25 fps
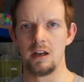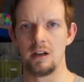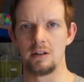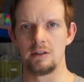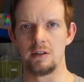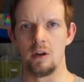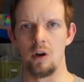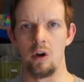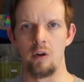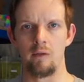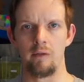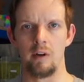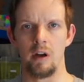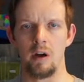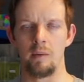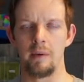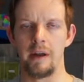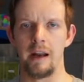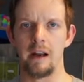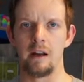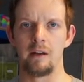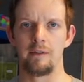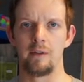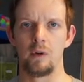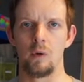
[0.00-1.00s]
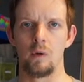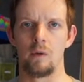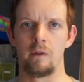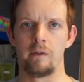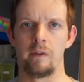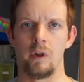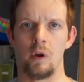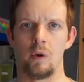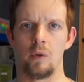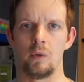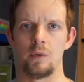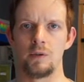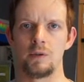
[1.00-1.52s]
So hopefully I'll be getting a few of
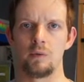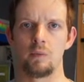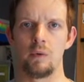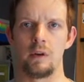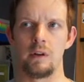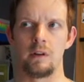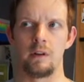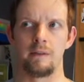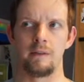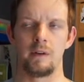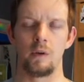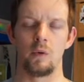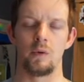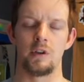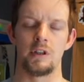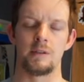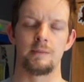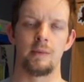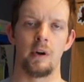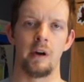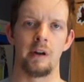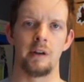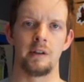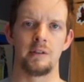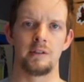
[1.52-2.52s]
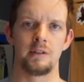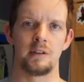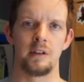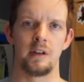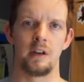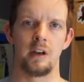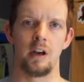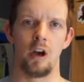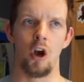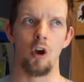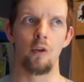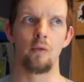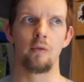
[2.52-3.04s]
those with a few of the spiders,
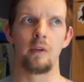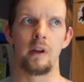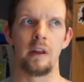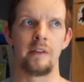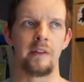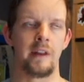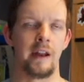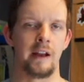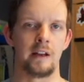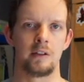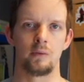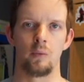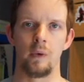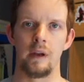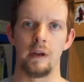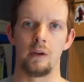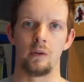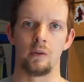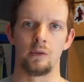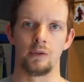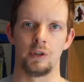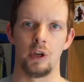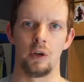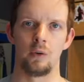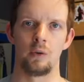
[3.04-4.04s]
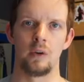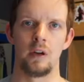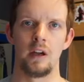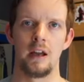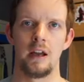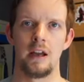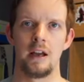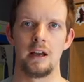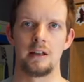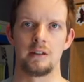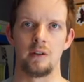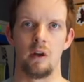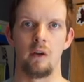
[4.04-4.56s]
hopefully in the next week or so.
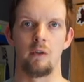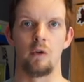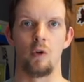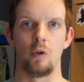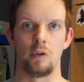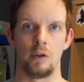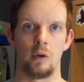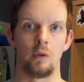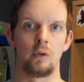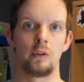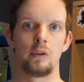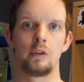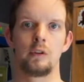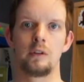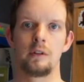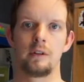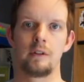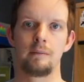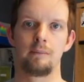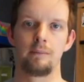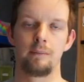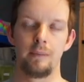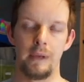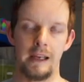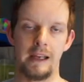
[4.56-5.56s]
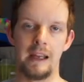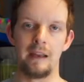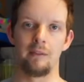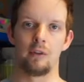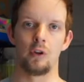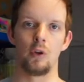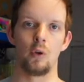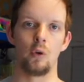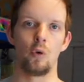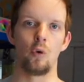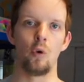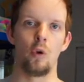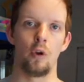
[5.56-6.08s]
So of course I would be giving
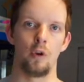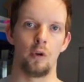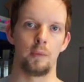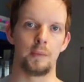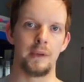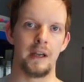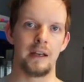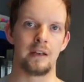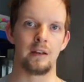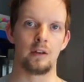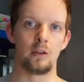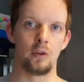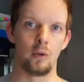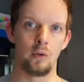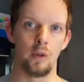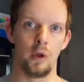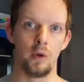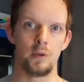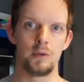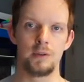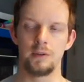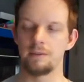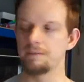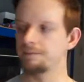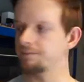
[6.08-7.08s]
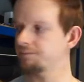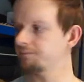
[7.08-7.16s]
you all an update to those.